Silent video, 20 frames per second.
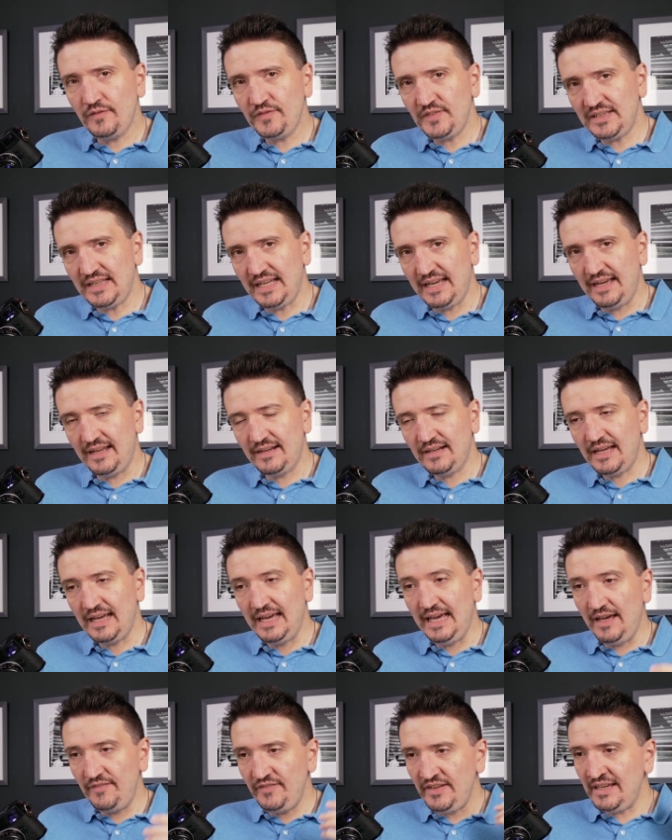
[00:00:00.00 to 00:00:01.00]
of 10,
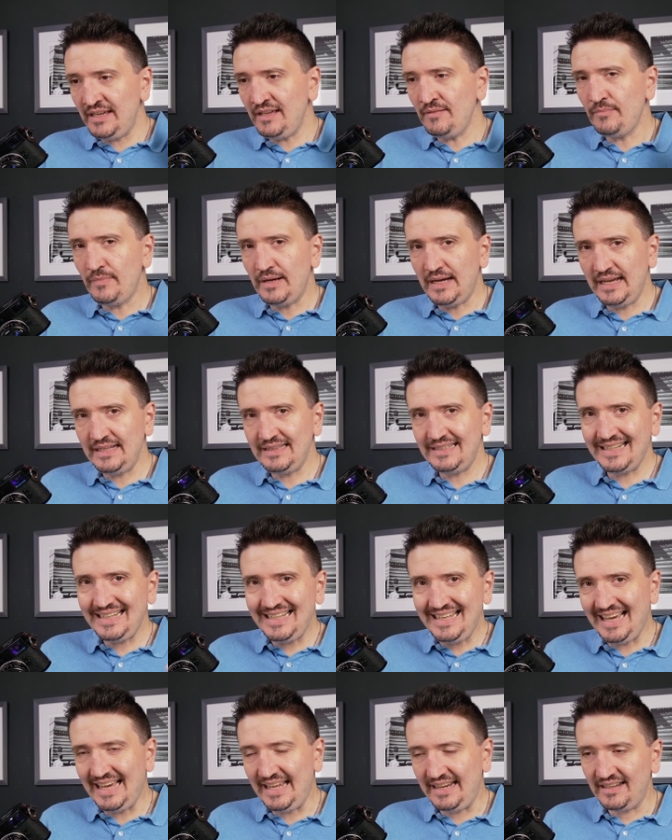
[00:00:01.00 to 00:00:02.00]
having in mind
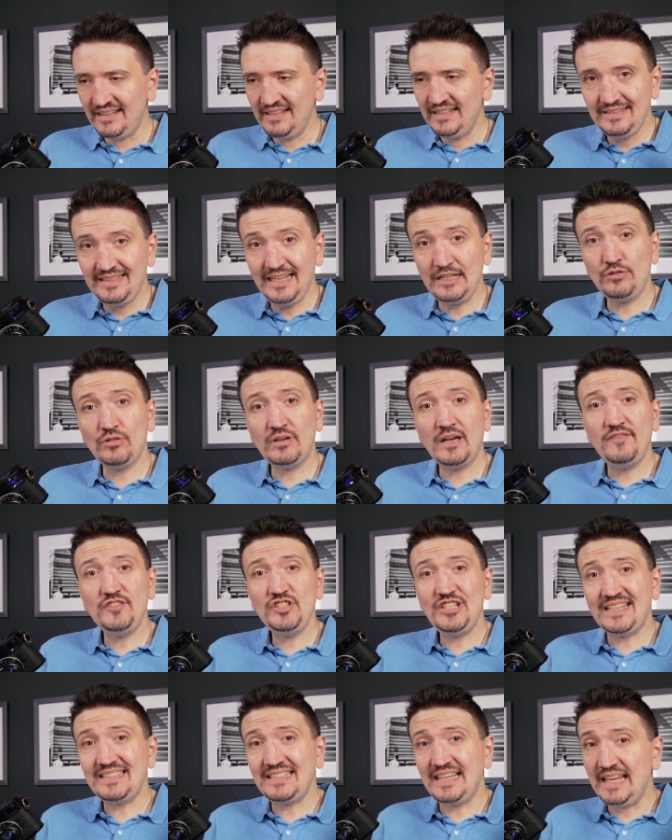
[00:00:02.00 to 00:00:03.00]
again that you have
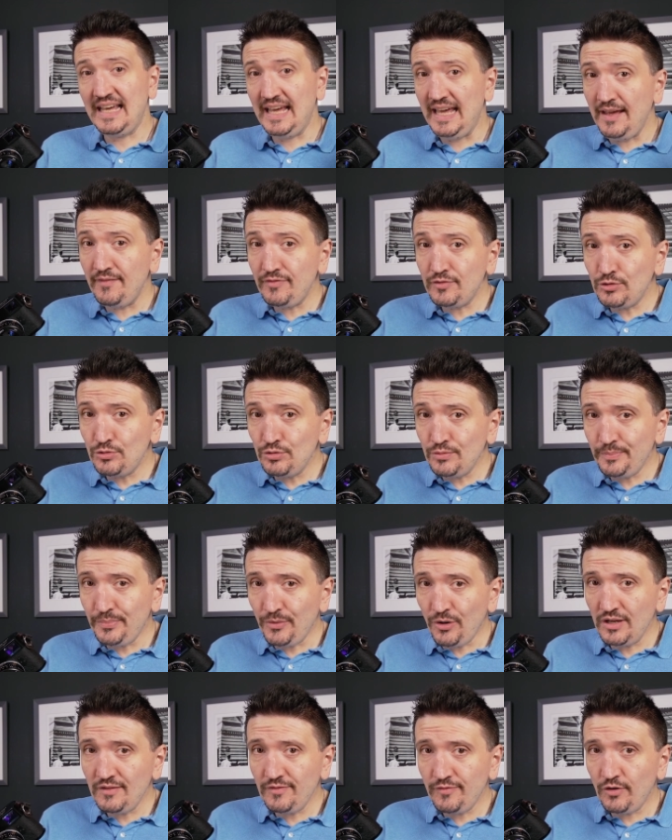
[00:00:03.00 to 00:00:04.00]
just an
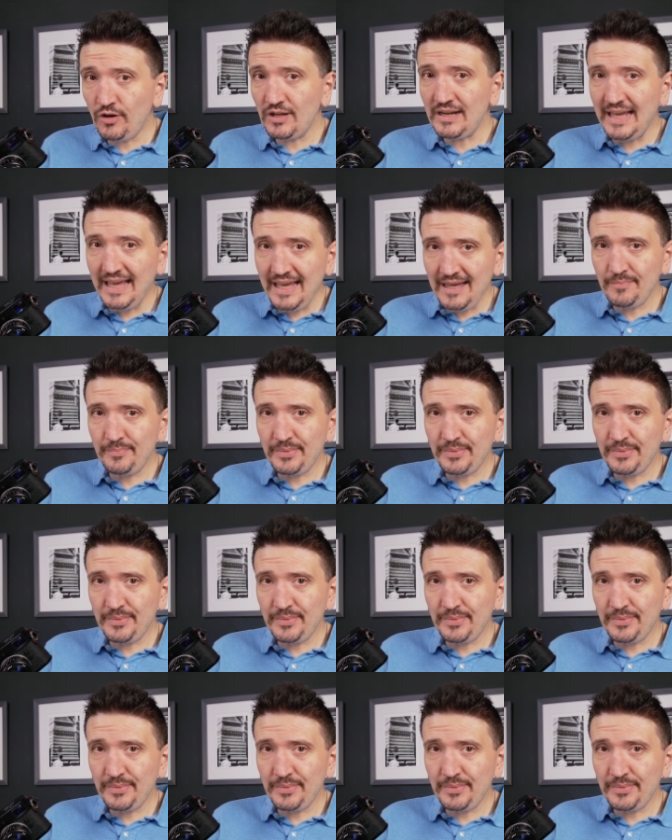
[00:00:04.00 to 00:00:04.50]
f2.4